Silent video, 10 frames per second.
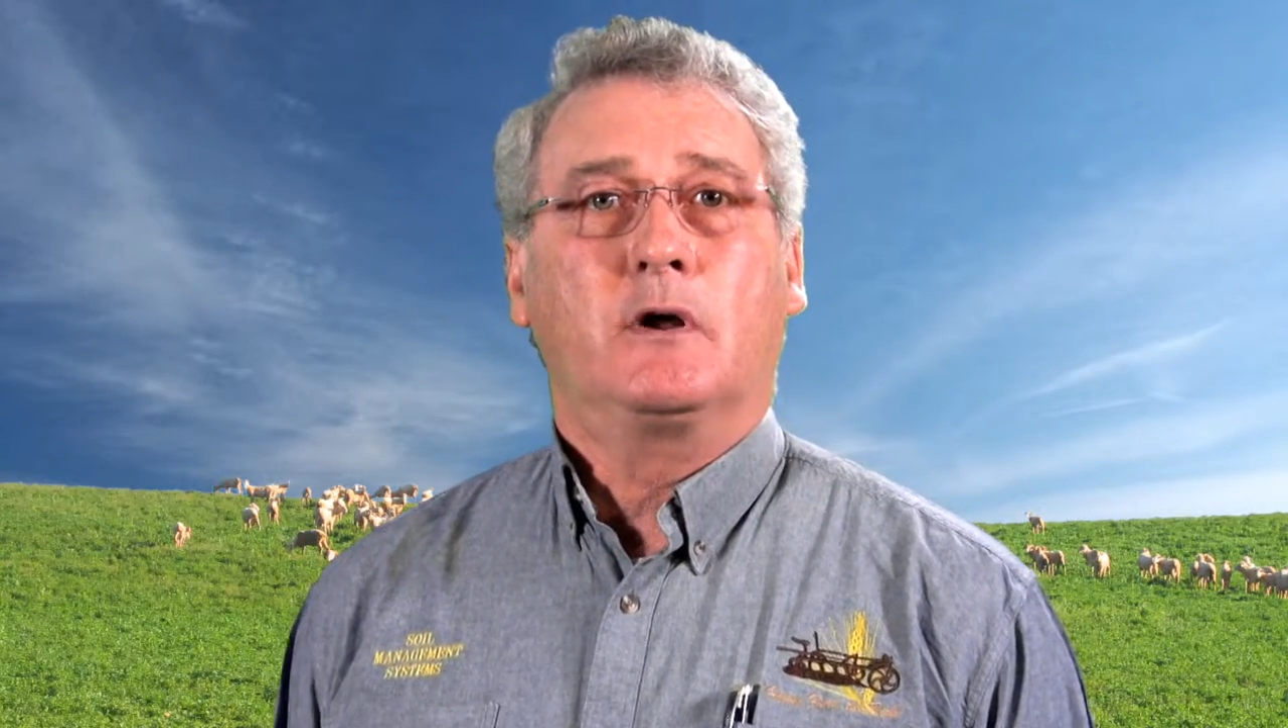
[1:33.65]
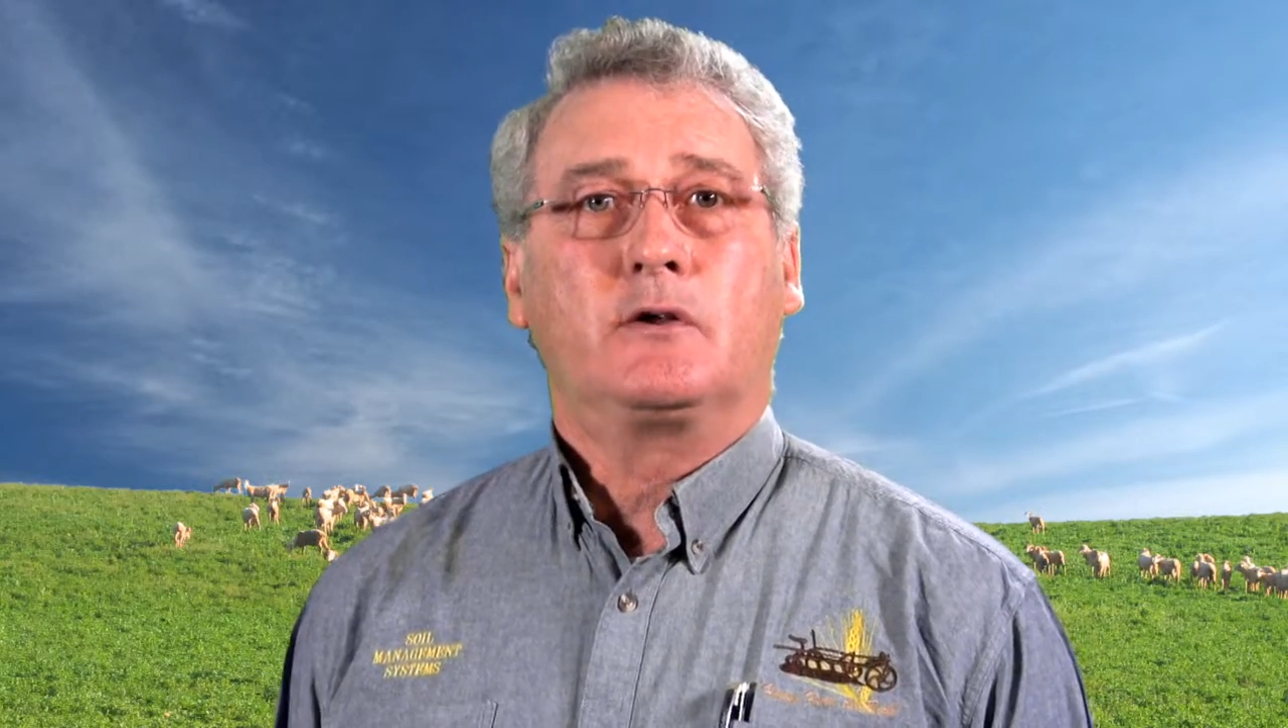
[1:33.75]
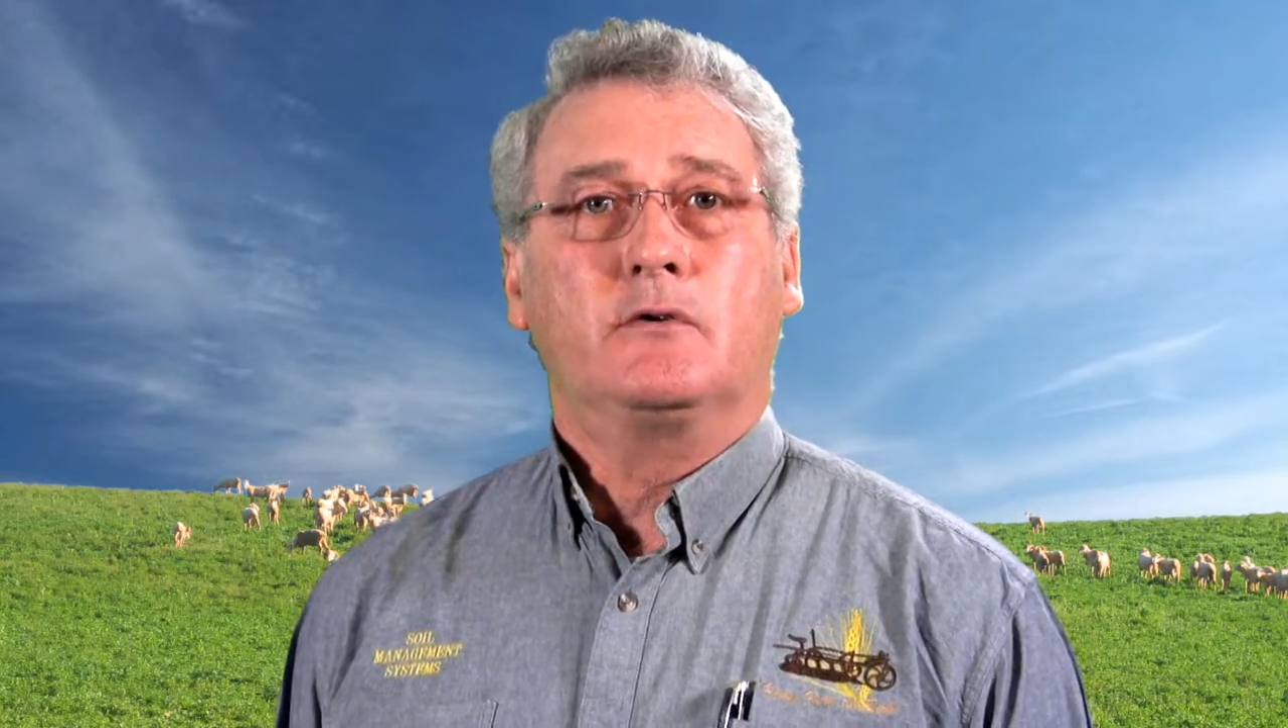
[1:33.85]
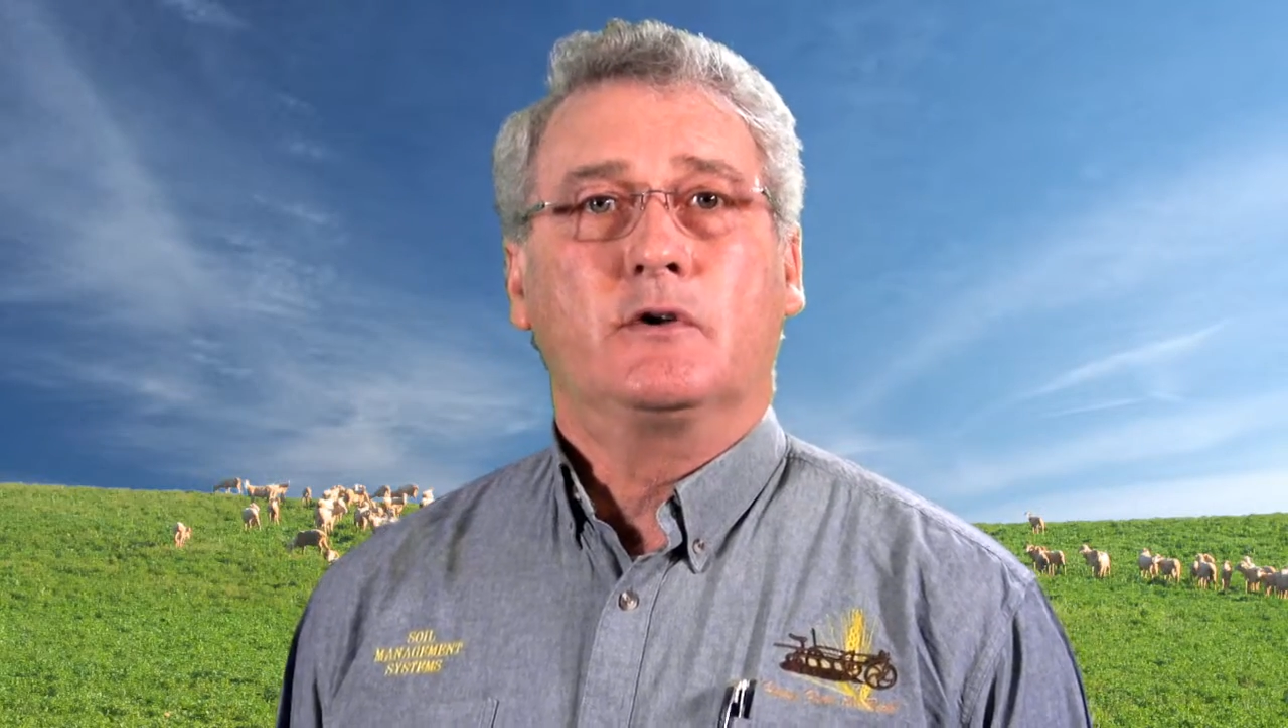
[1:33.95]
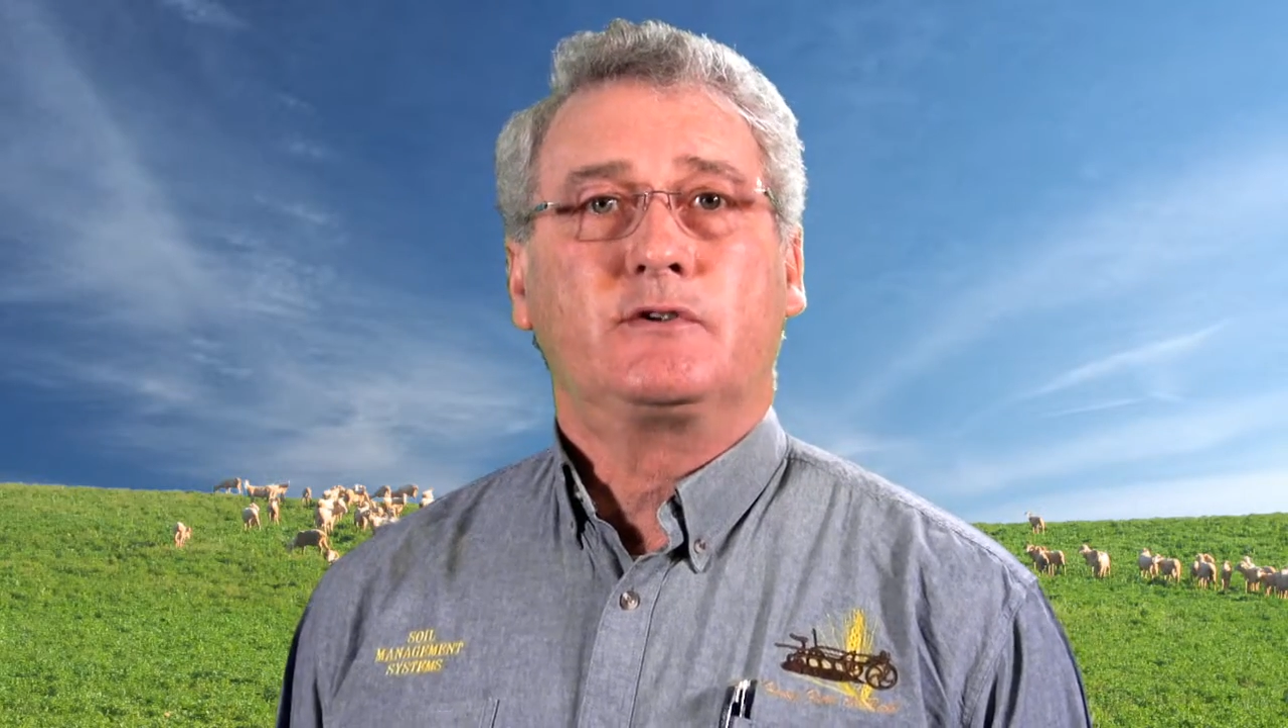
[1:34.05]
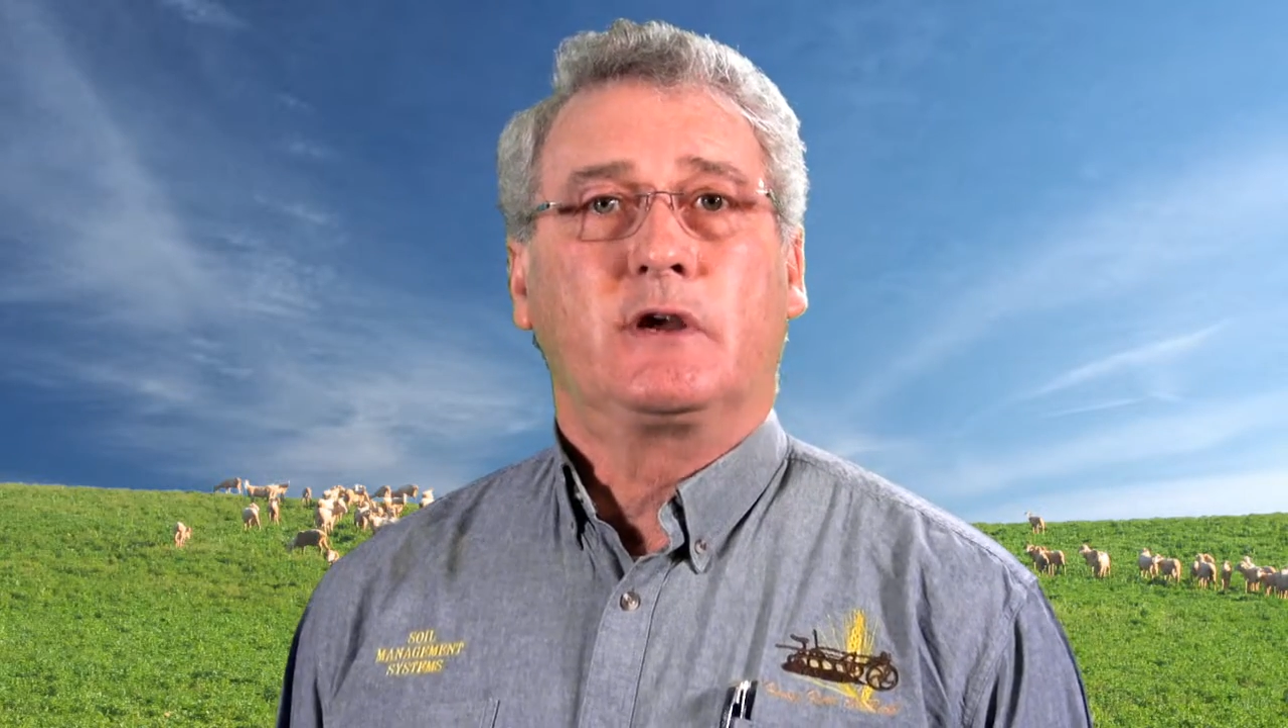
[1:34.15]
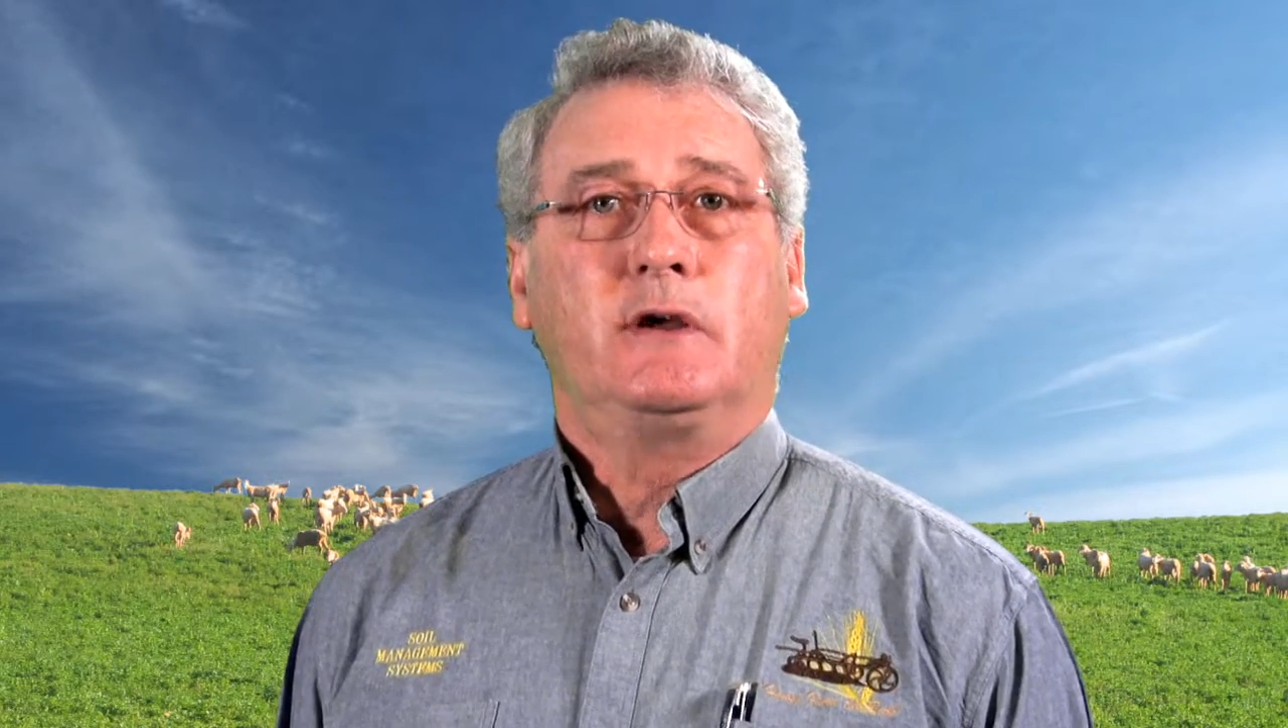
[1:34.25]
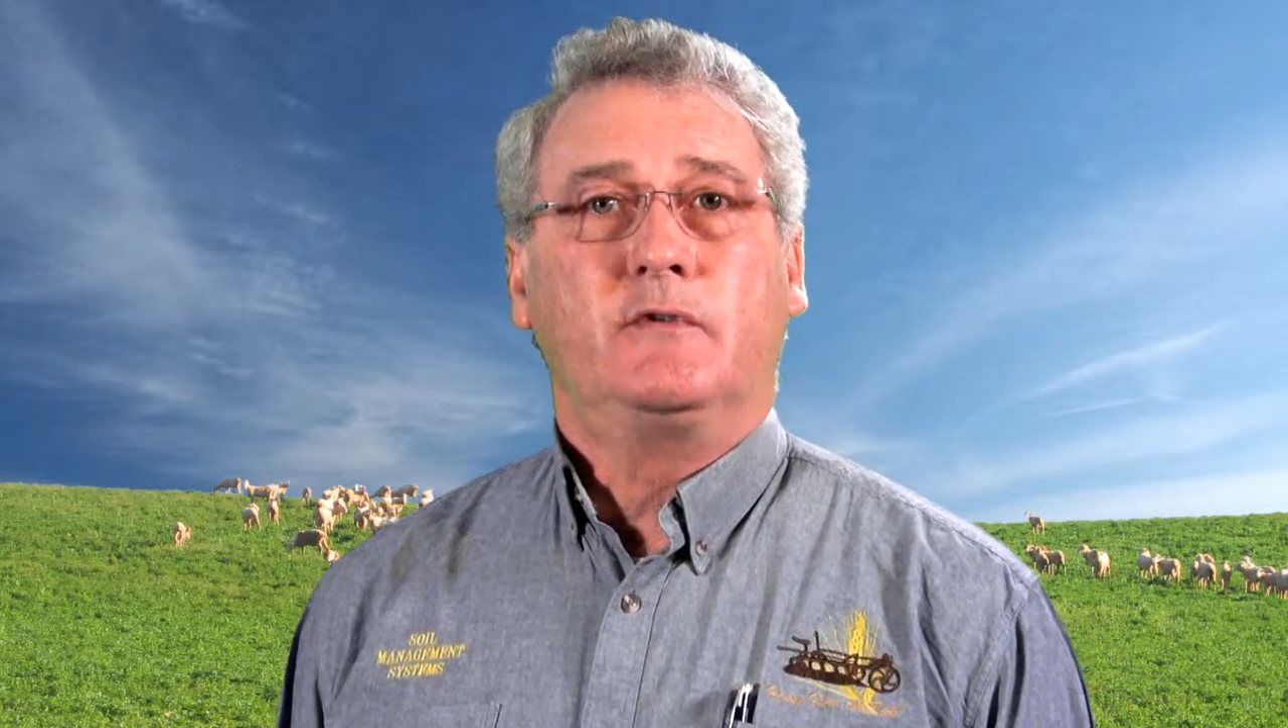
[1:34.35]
to achieve